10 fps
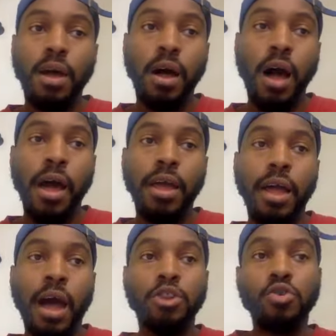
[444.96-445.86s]

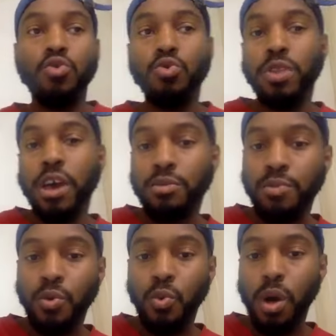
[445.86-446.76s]
I knew who
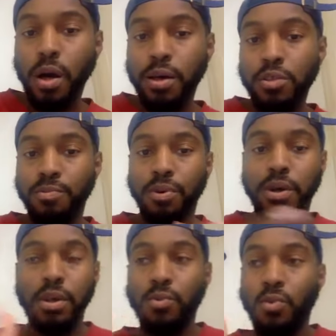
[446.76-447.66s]
Desmond was, but
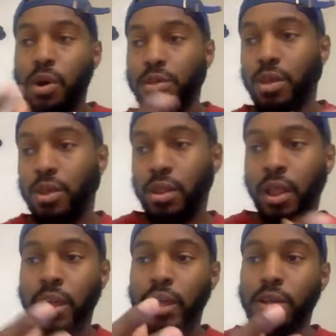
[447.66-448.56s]
he wasn't
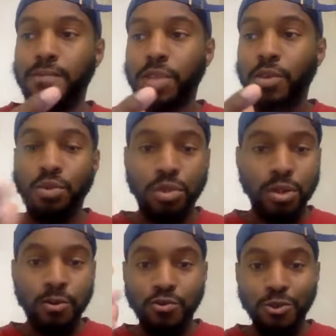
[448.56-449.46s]
like he was
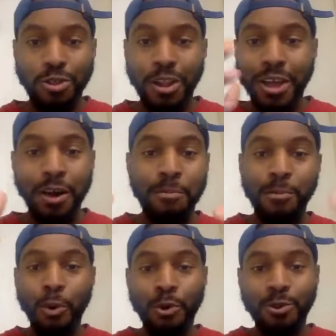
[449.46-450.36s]
still just like a
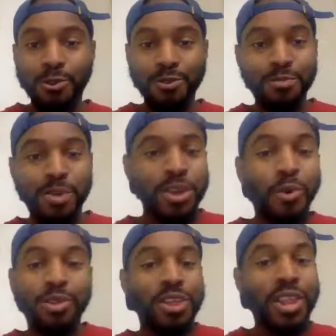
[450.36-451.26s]
mortal to me. He
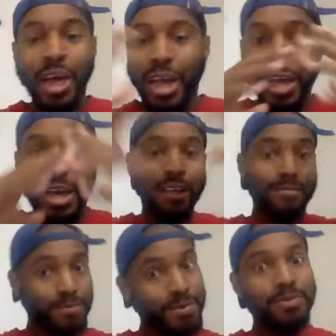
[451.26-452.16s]
wasn't like
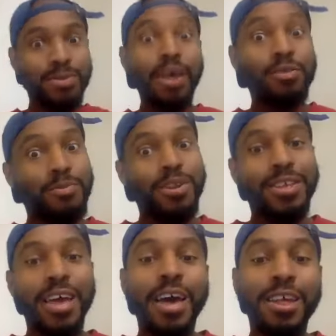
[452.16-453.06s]
Desmond
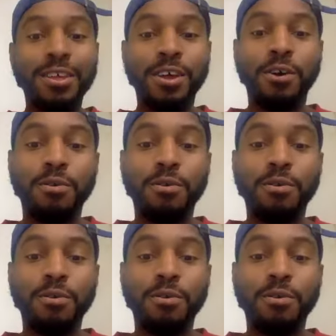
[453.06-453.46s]
yet, you know. To